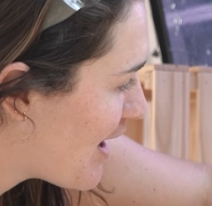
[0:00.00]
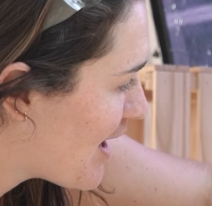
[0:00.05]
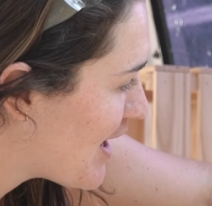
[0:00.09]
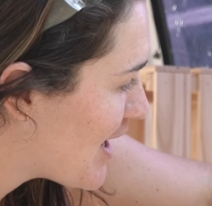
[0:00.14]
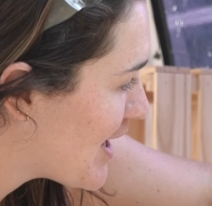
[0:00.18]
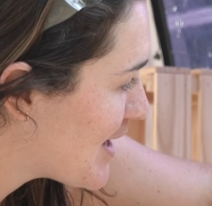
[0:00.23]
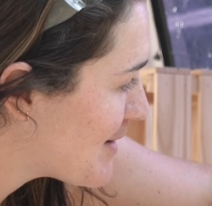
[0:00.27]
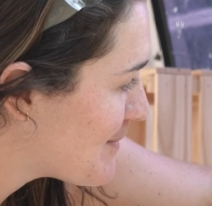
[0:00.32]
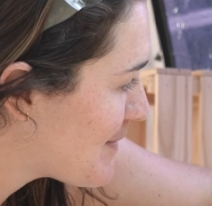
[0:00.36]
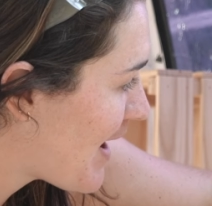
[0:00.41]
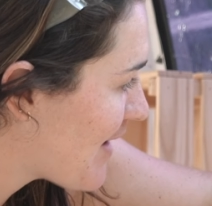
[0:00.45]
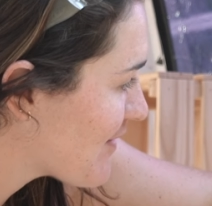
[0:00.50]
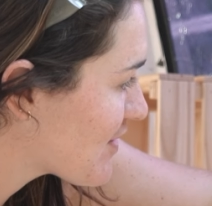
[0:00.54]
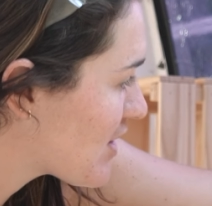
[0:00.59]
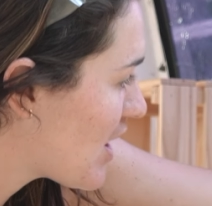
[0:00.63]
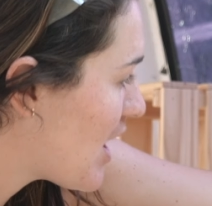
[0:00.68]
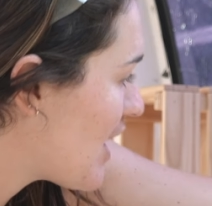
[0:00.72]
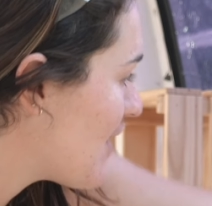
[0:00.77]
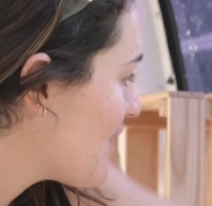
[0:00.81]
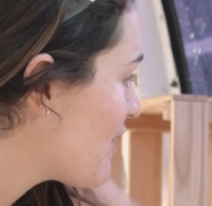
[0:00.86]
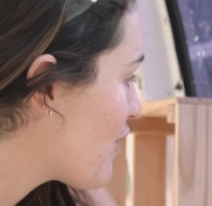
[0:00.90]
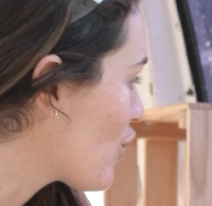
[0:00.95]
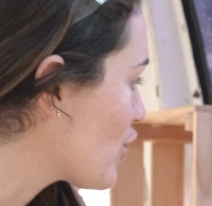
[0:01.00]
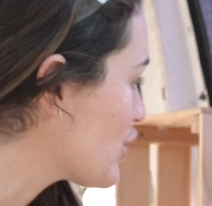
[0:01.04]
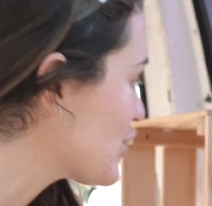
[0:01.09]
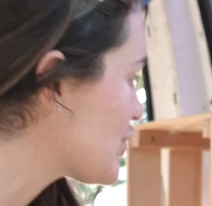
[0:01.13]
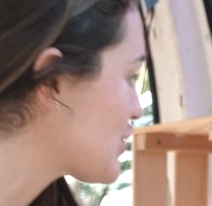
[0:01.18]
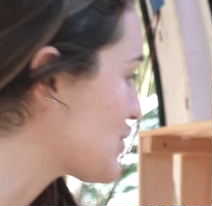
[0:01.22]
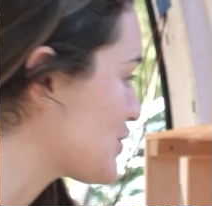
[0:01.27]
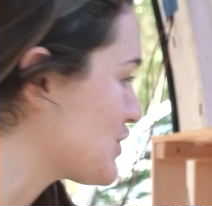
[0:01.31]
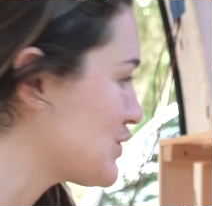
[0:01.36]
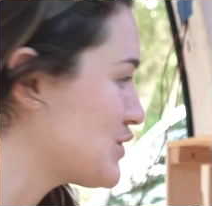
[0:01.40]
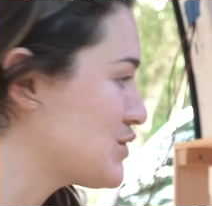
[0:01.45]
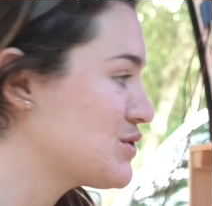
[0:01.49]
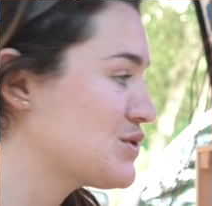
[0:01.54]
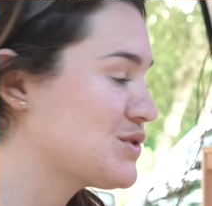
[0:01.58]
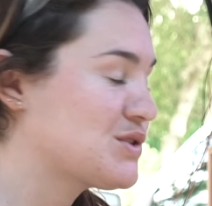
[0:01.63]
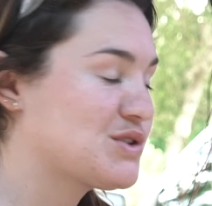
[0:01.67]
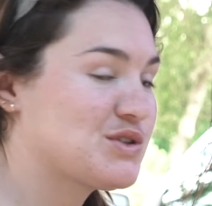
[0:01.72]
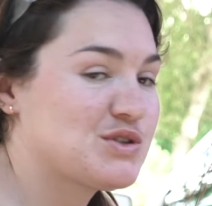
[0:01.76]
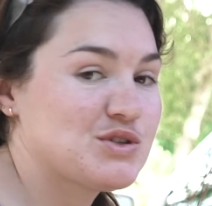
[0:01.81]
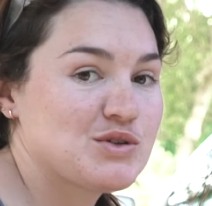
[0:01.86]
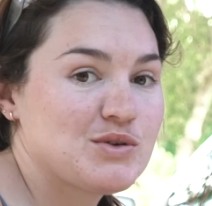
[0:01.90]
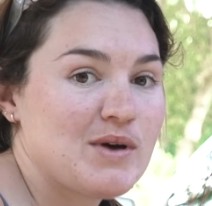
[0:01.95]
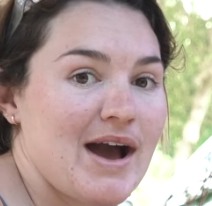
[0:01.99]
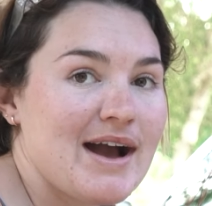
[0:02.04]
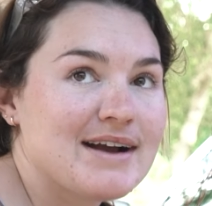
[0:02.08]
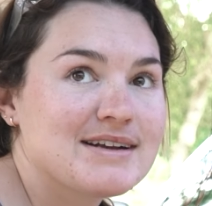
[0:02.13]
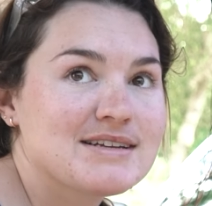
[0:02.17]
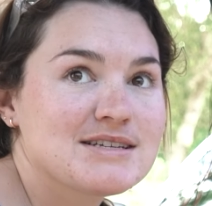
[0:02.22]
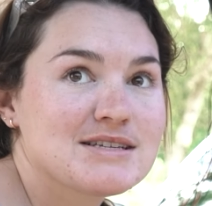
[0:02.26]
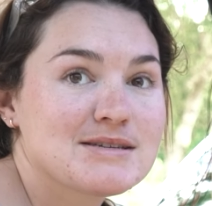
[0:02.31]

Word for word: Um, I've got four screws to act